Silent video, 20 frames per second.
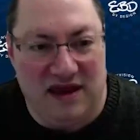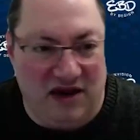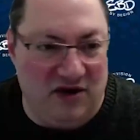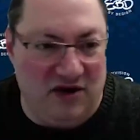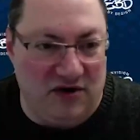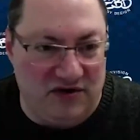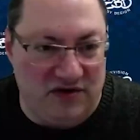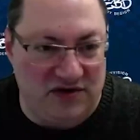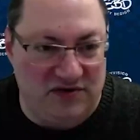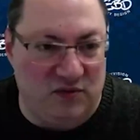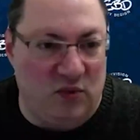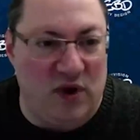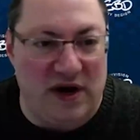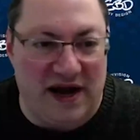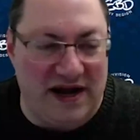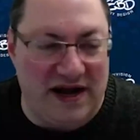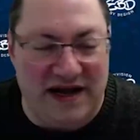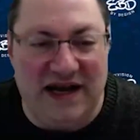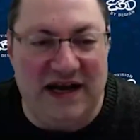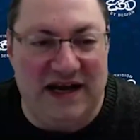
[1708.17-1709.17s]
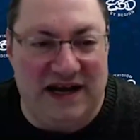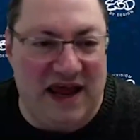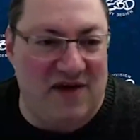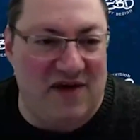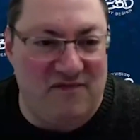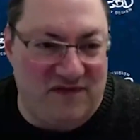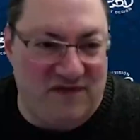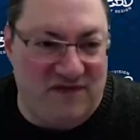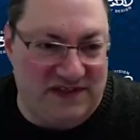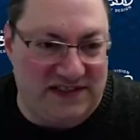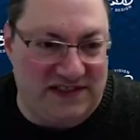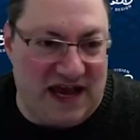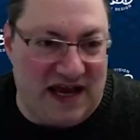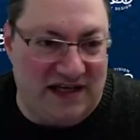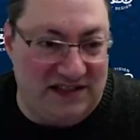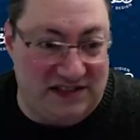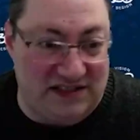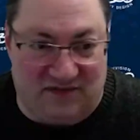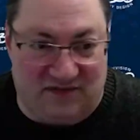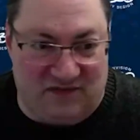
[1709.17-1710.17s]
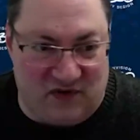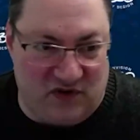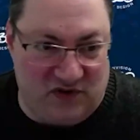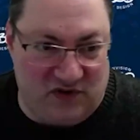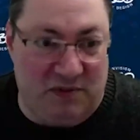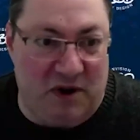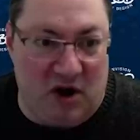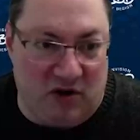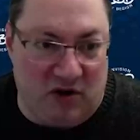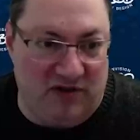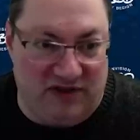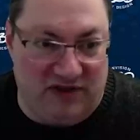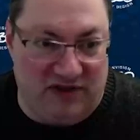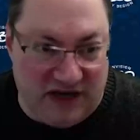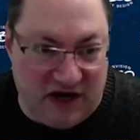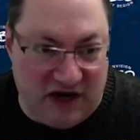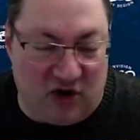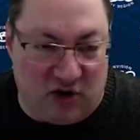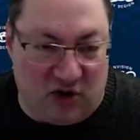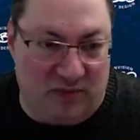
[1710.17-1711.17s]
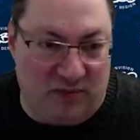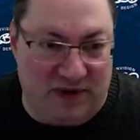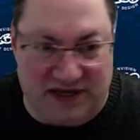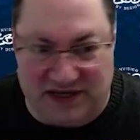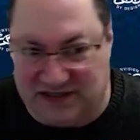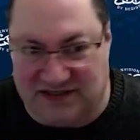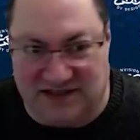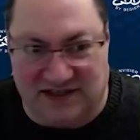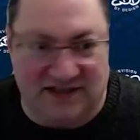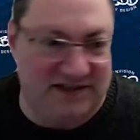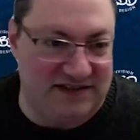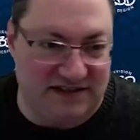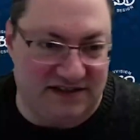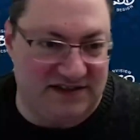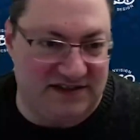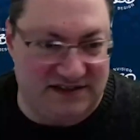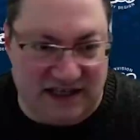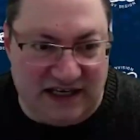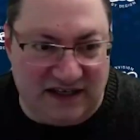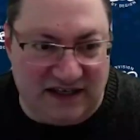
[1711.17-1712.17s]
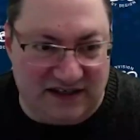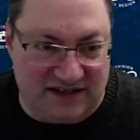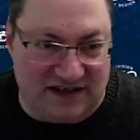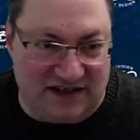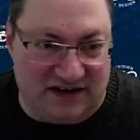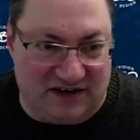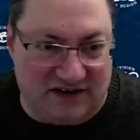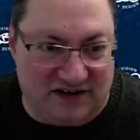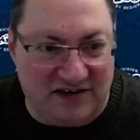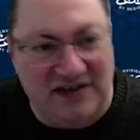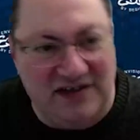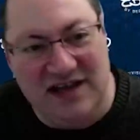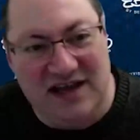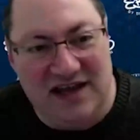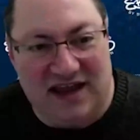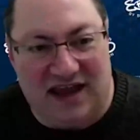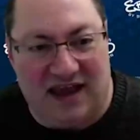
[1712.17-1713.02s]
here's what I need to emphasize the first part of the year because this is seasonal,